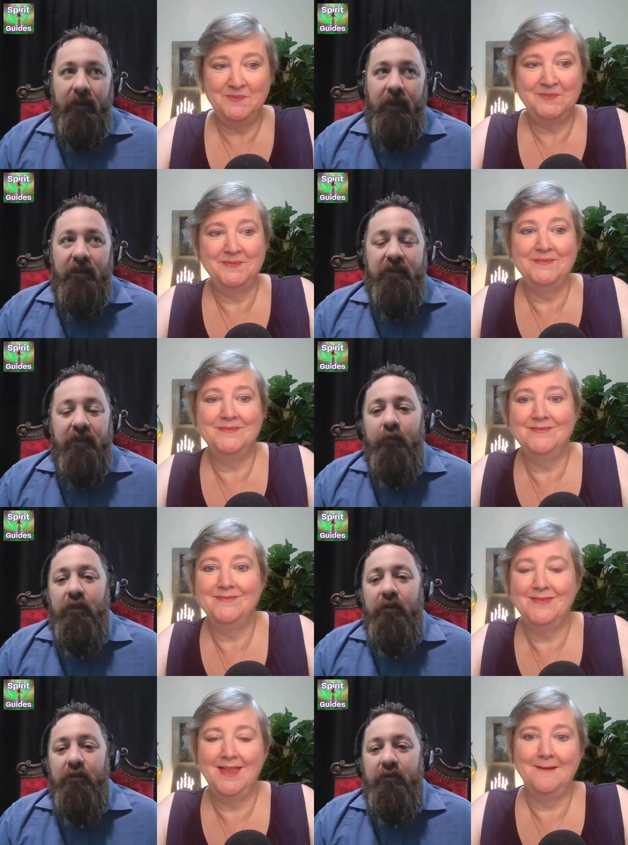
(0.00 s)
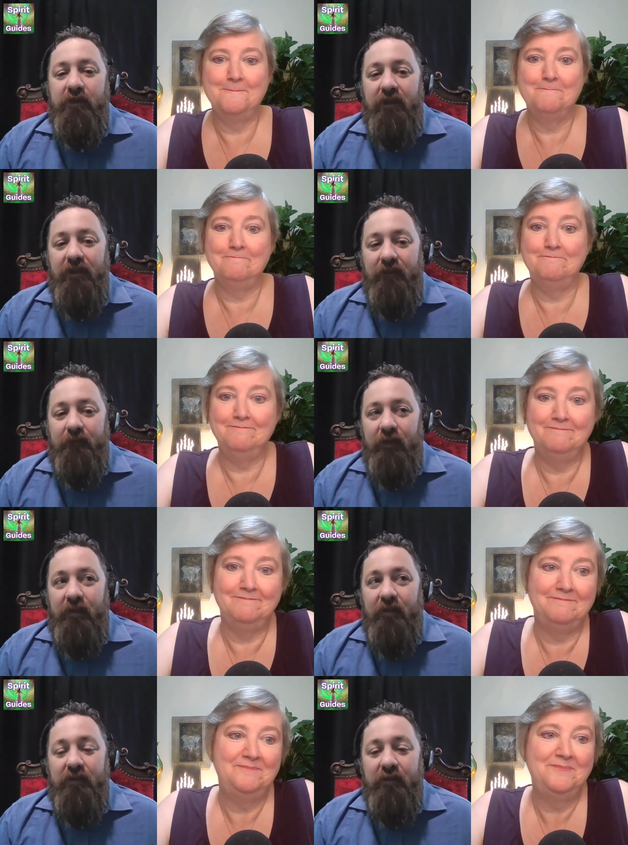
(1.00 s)
Speaker 1: As someone who's uh,
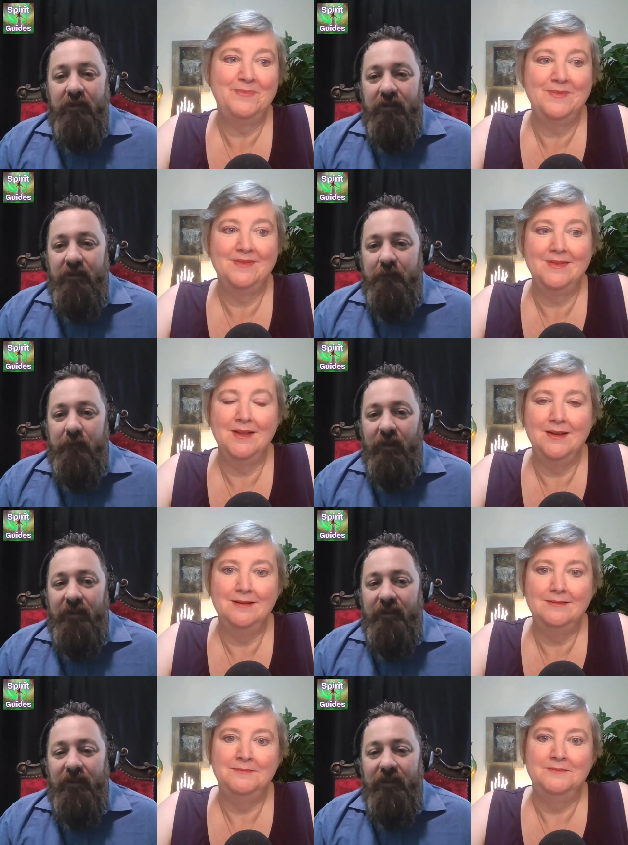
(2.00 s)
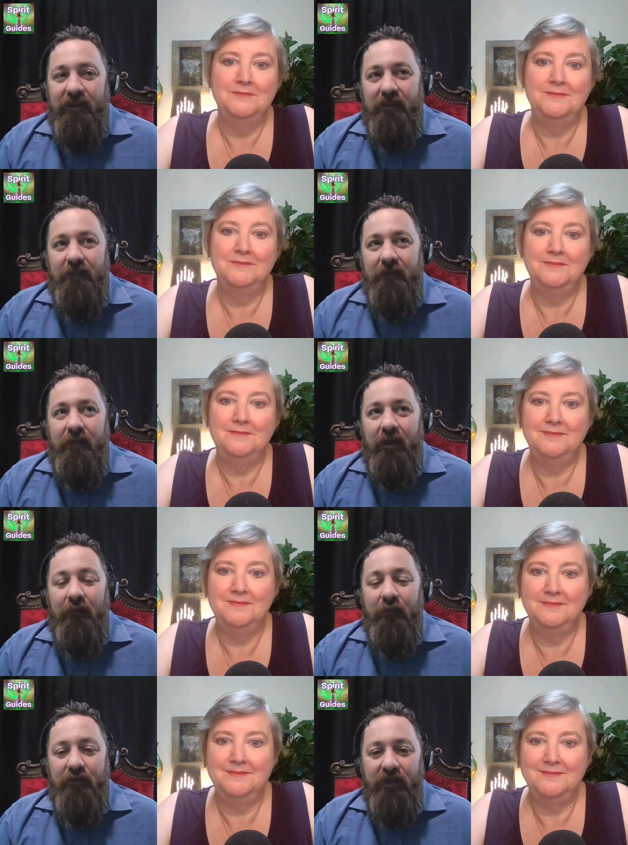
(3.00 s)
undertook this process
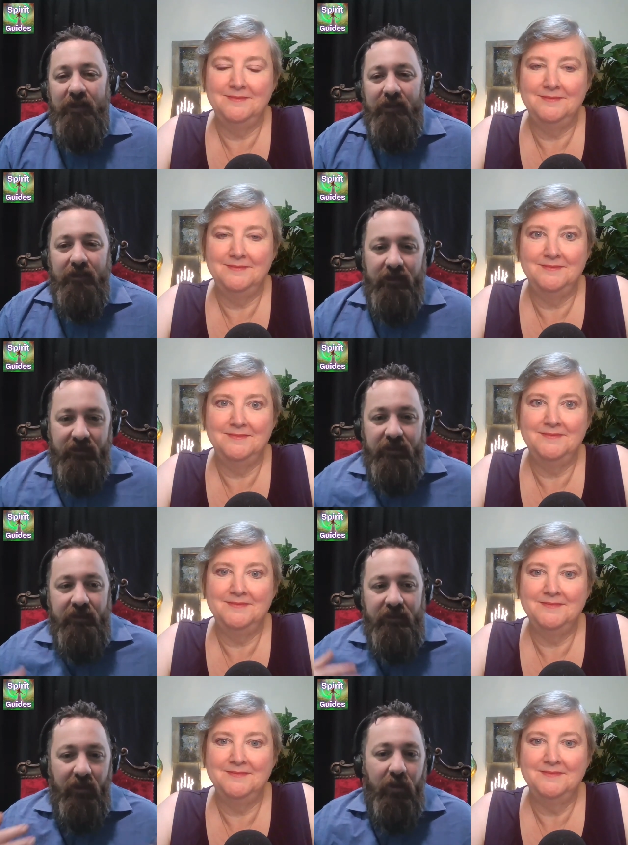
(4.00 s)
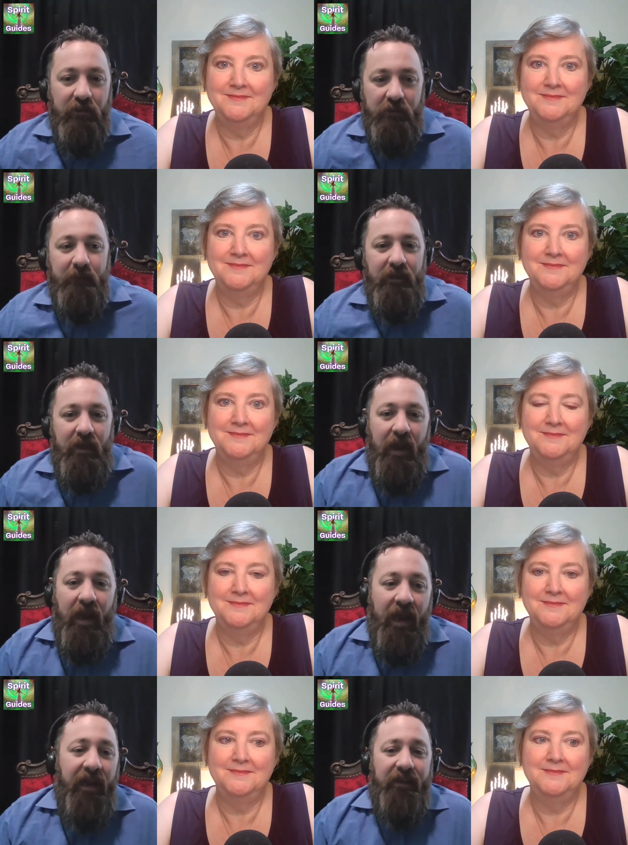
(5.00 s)
I will say that this is the ultimate
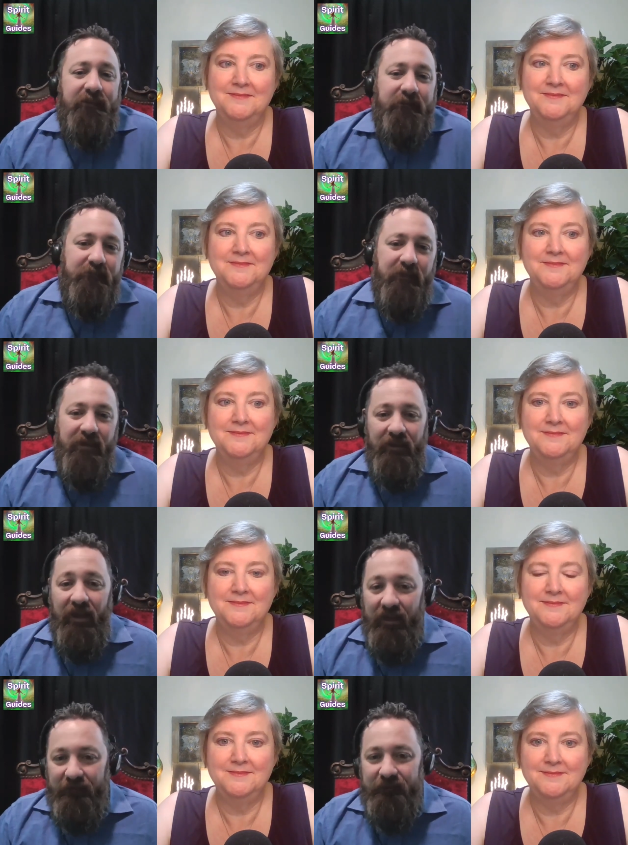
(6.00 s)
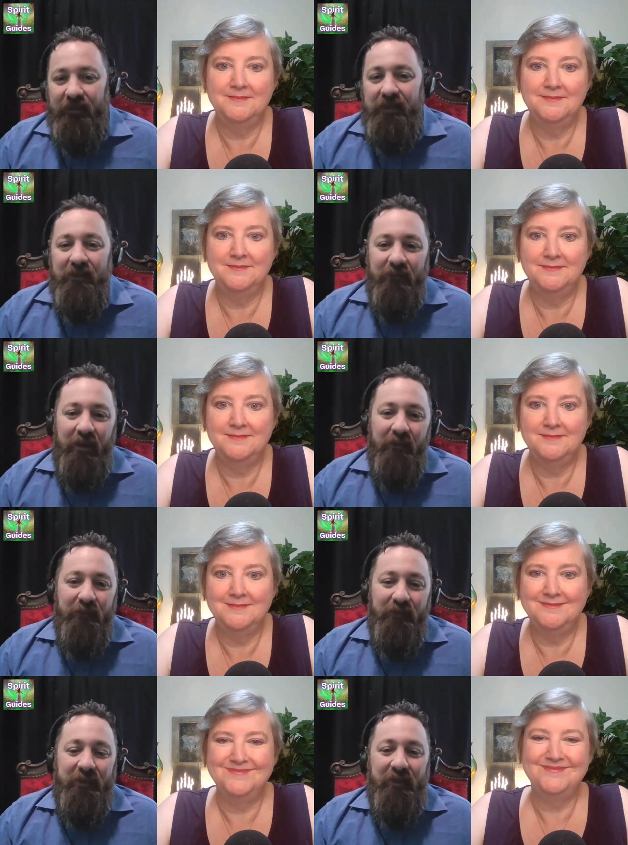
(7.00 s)
hack in life, right?
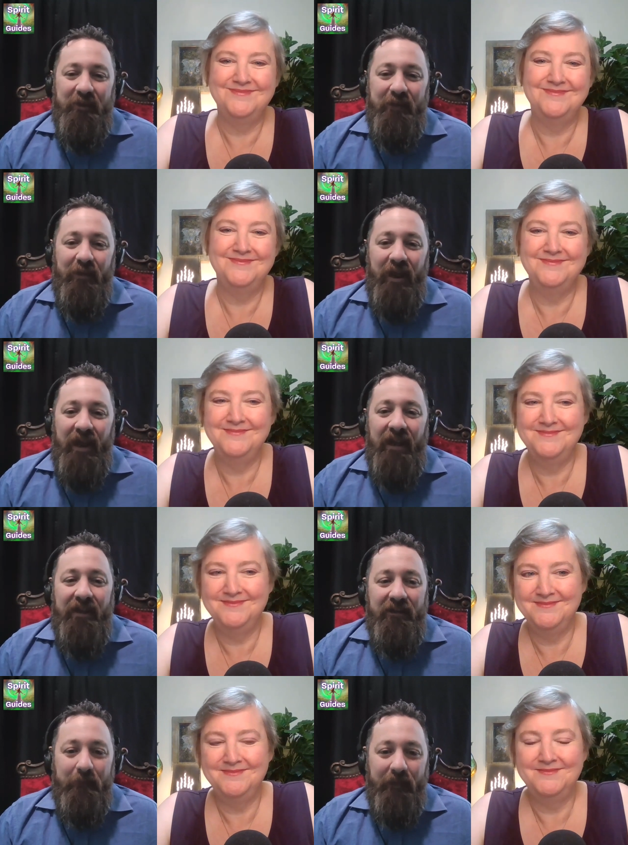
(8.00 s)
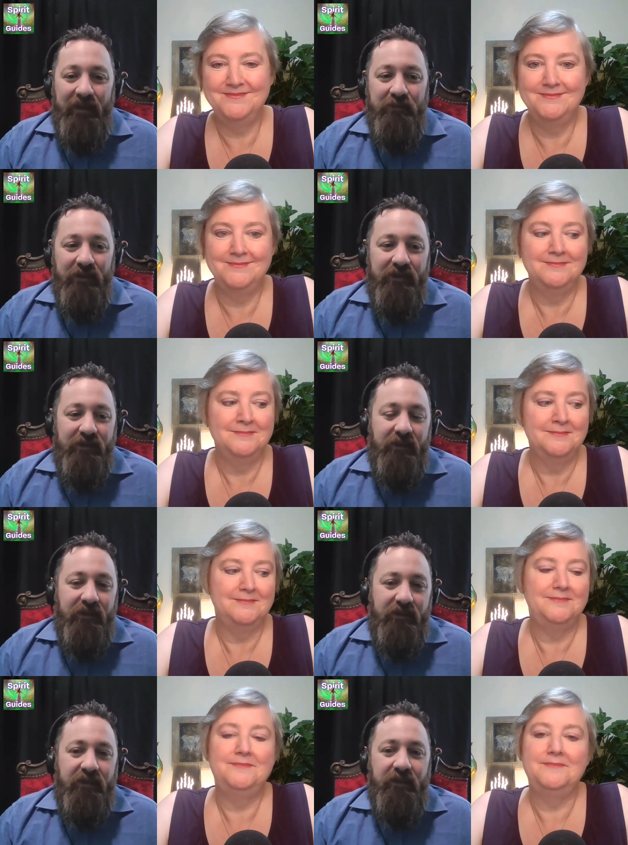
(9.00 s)
When we talk about hacking the matrix,
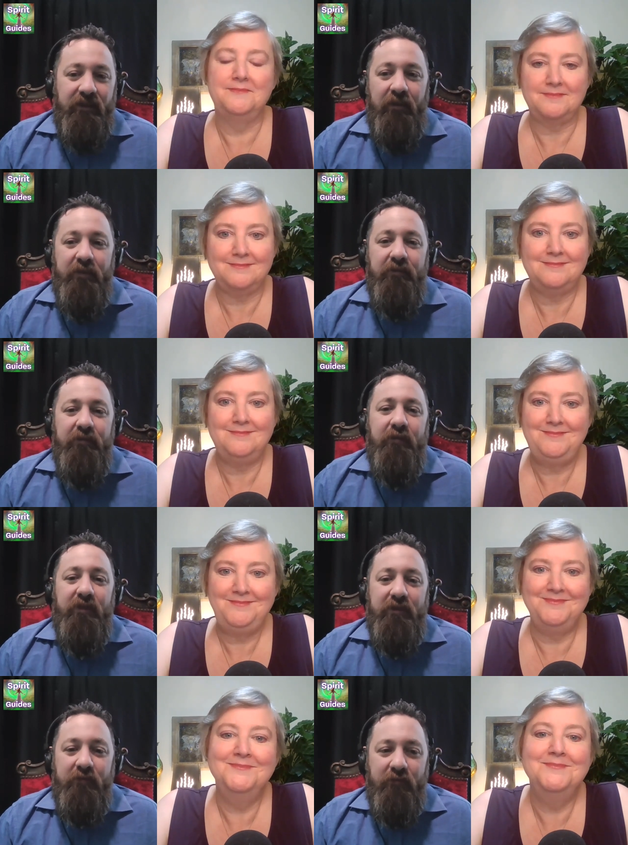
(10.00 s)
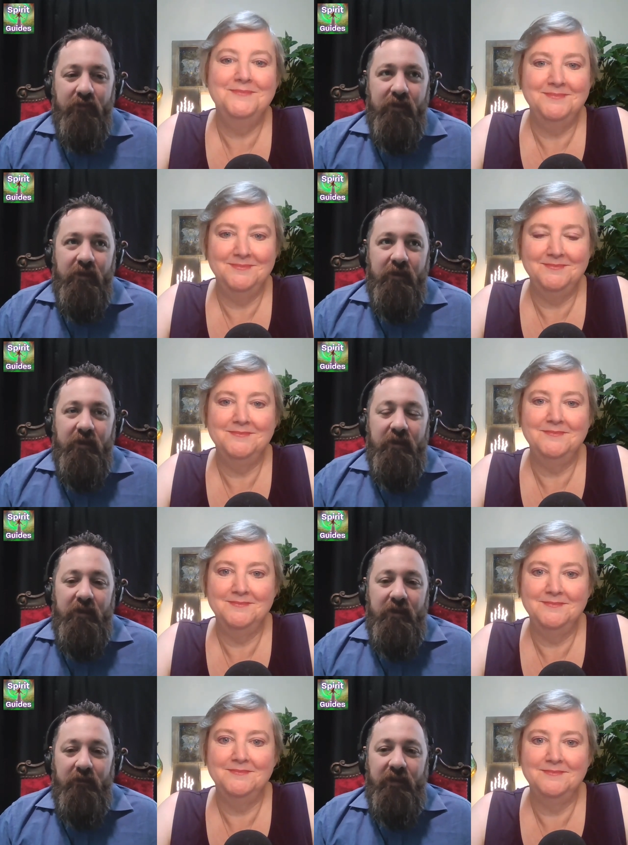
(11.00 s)
this is how you do it. You
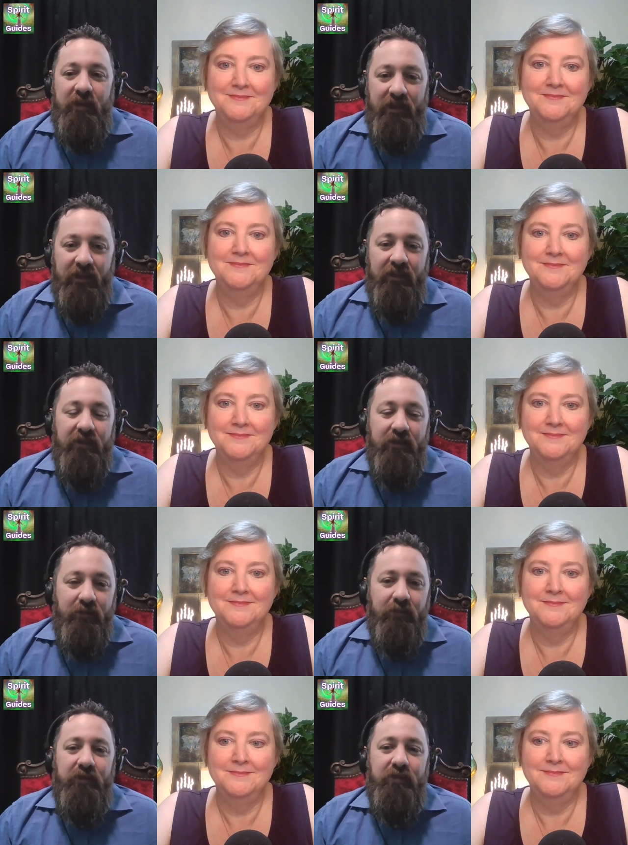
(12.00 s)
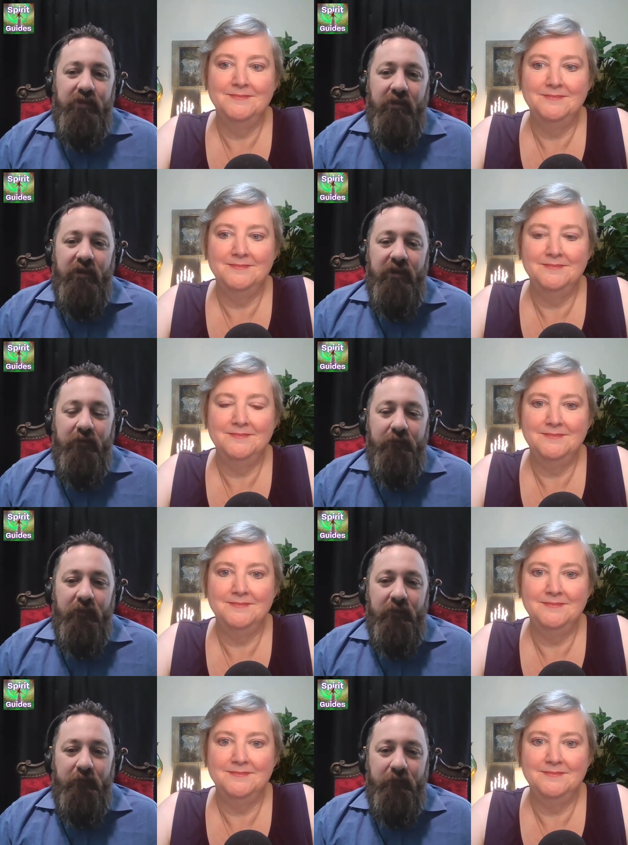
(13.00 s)
you get into the journey you you